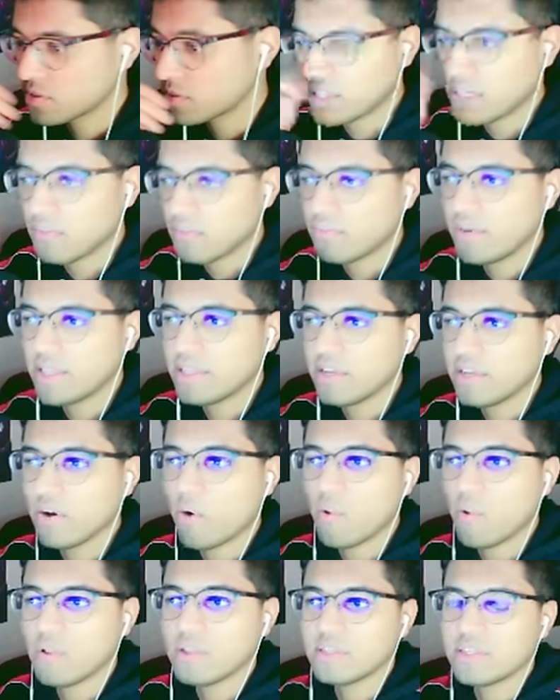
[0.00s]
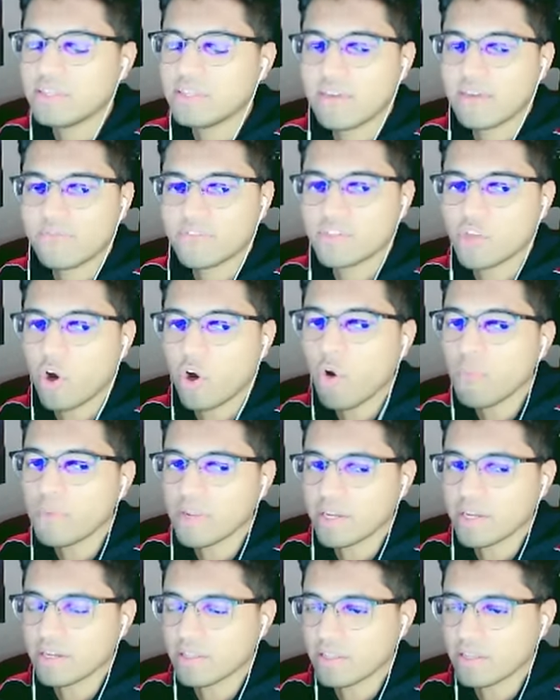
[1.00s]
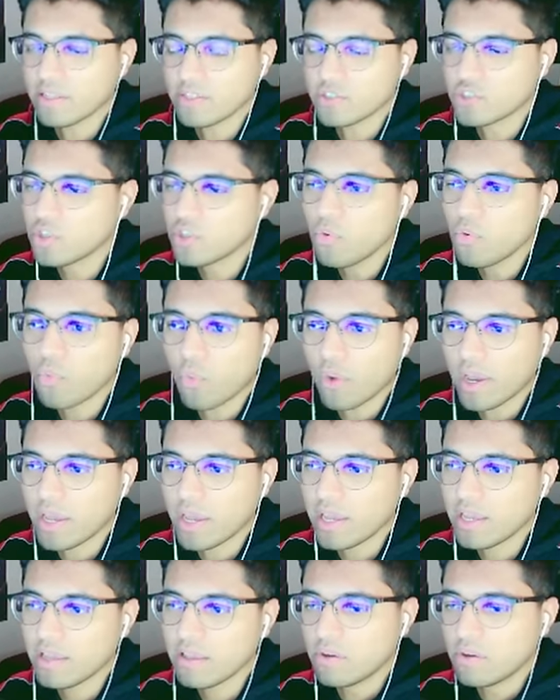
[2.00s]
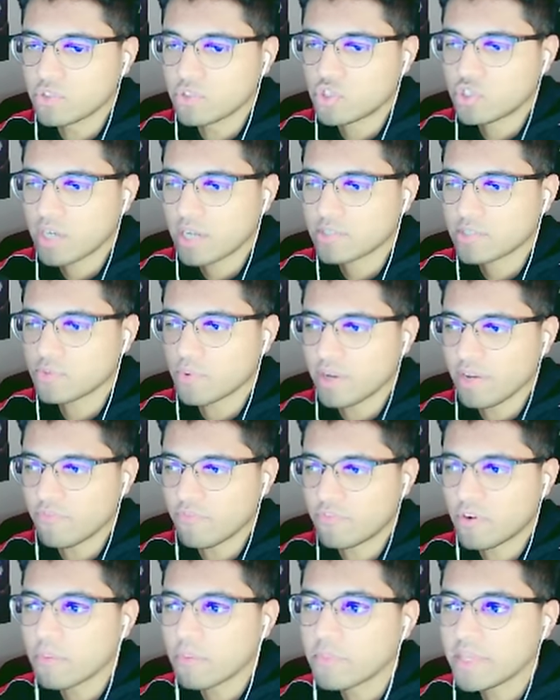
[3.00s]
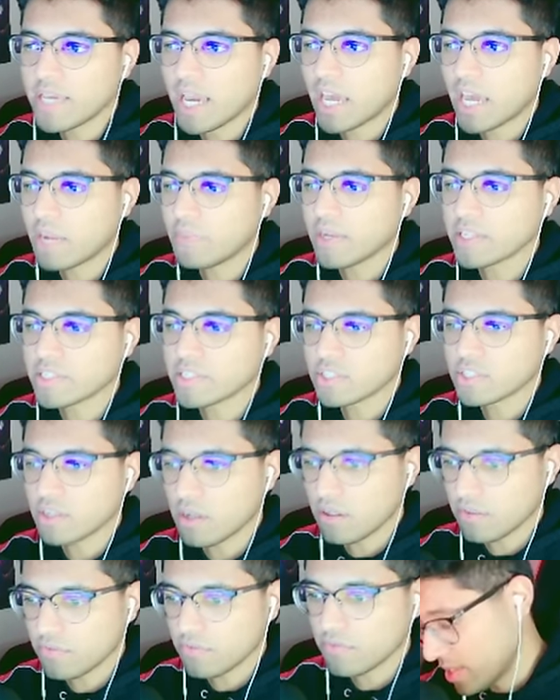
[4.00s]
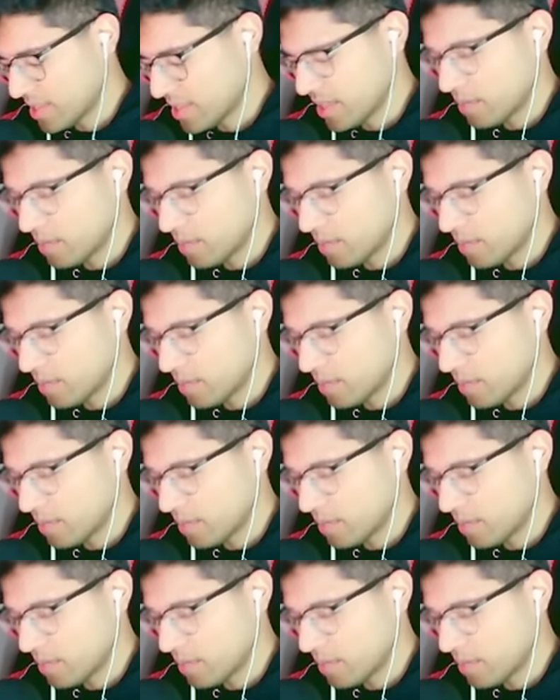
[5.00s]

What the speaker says: Because I bet they only did that for the opening. Like, there's no way those shots were from the anime itself. Like,